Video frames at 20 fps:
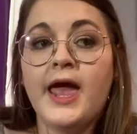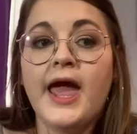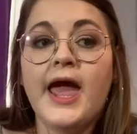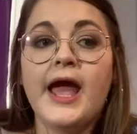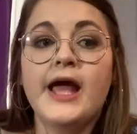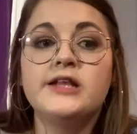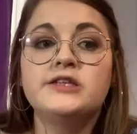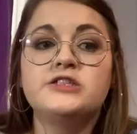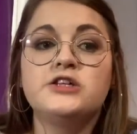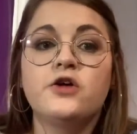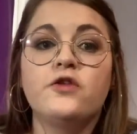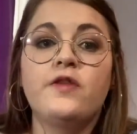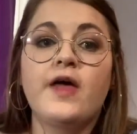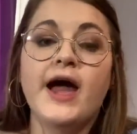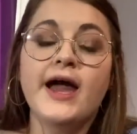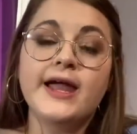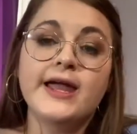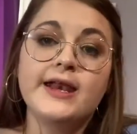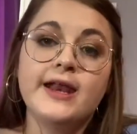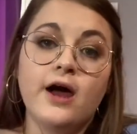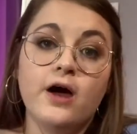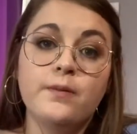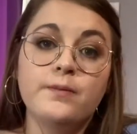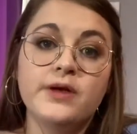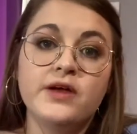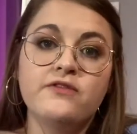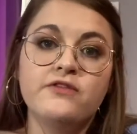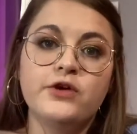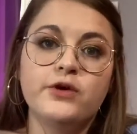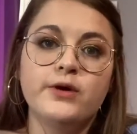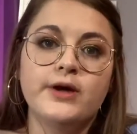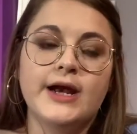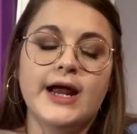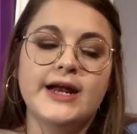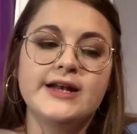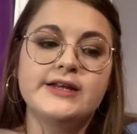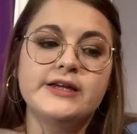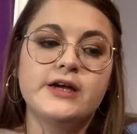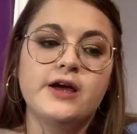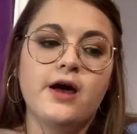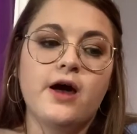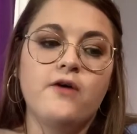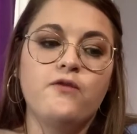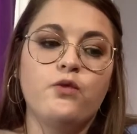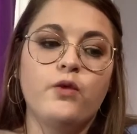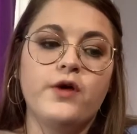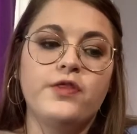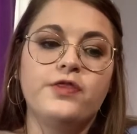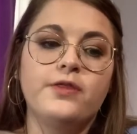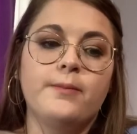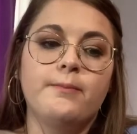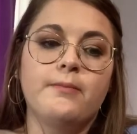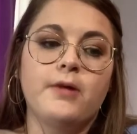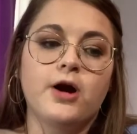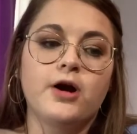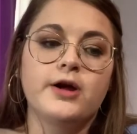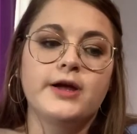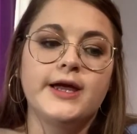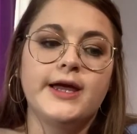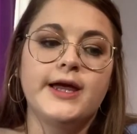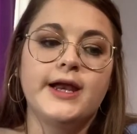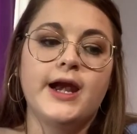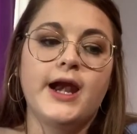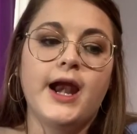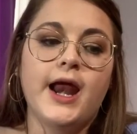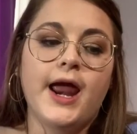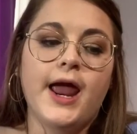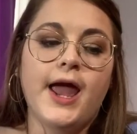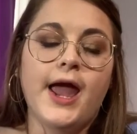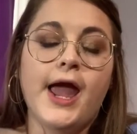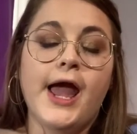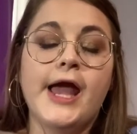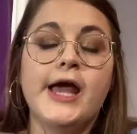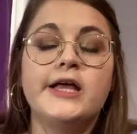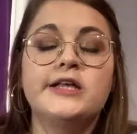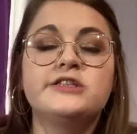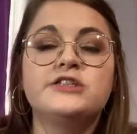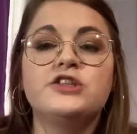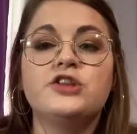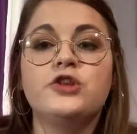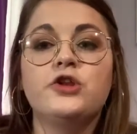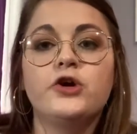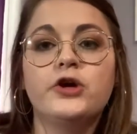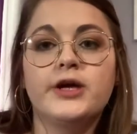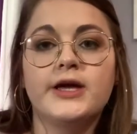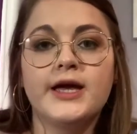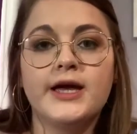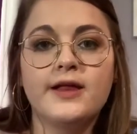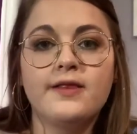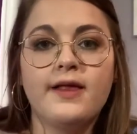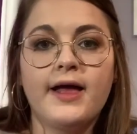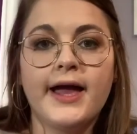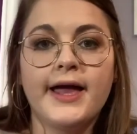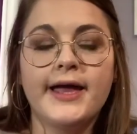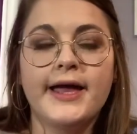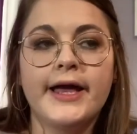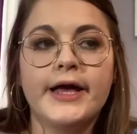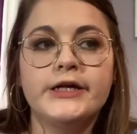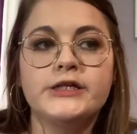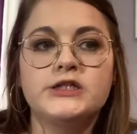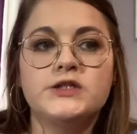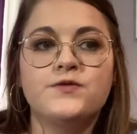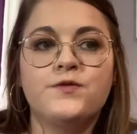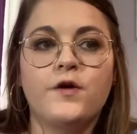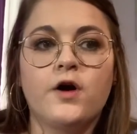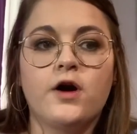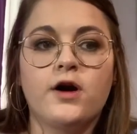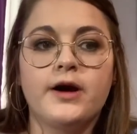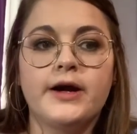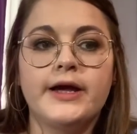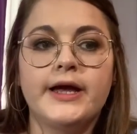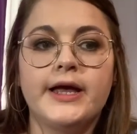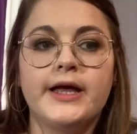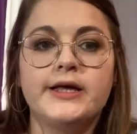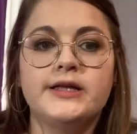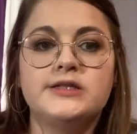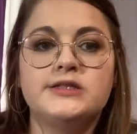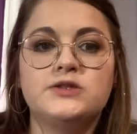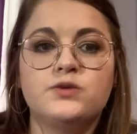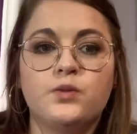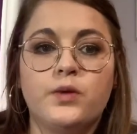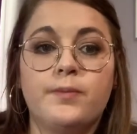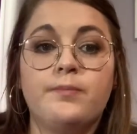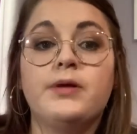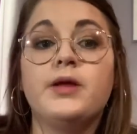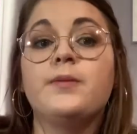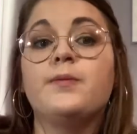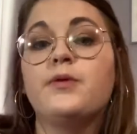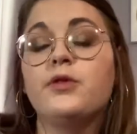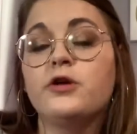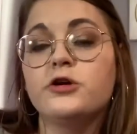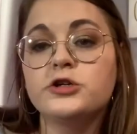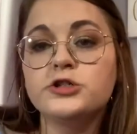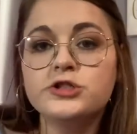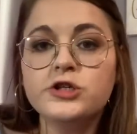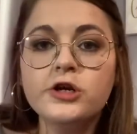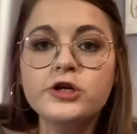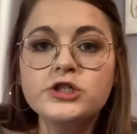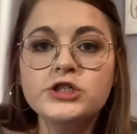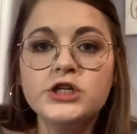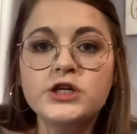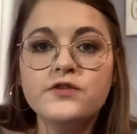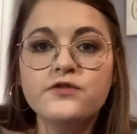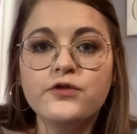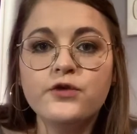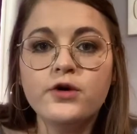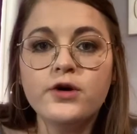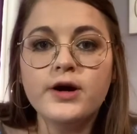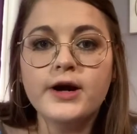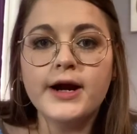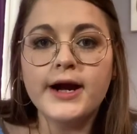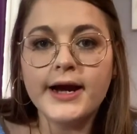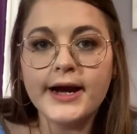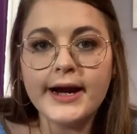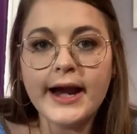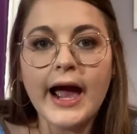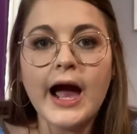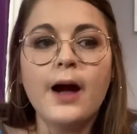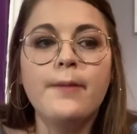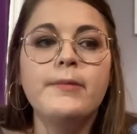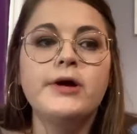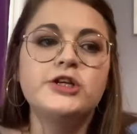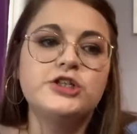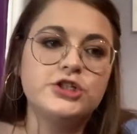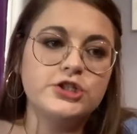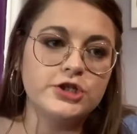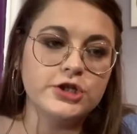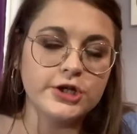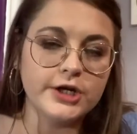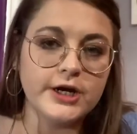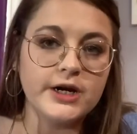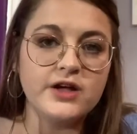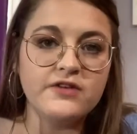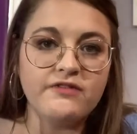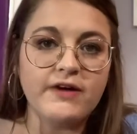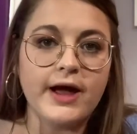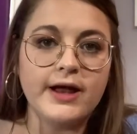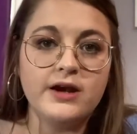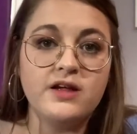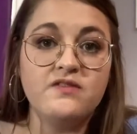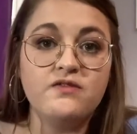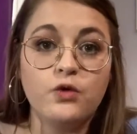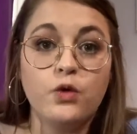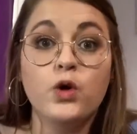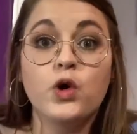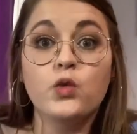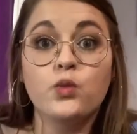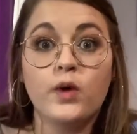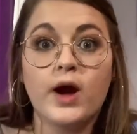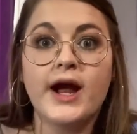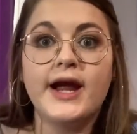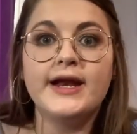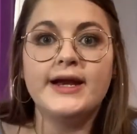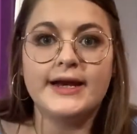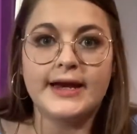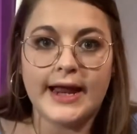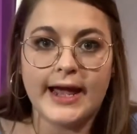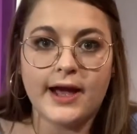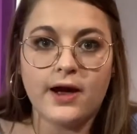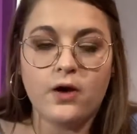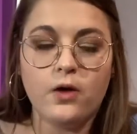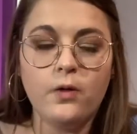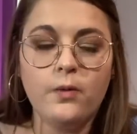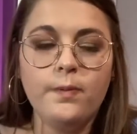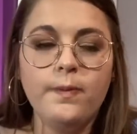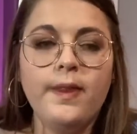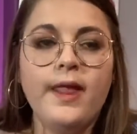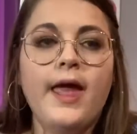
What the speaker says: And so that can help give you an idea of what the market is looking like as far as when people are searching for it, how much they're gonna find it for right now.